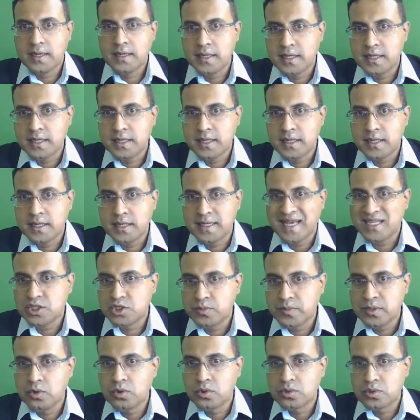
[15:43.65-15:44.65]
and it has
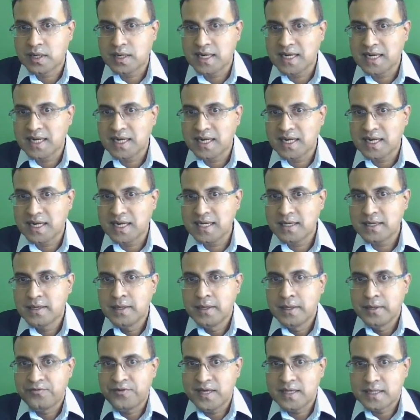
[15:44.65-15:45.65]
to be go to the right
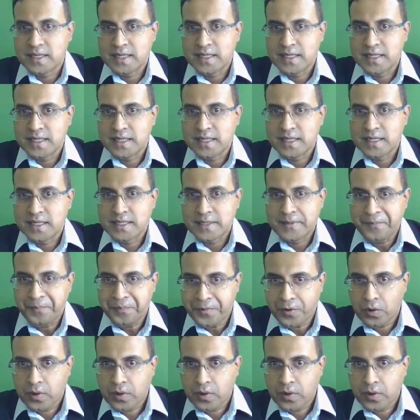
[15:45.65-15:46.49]
finger here.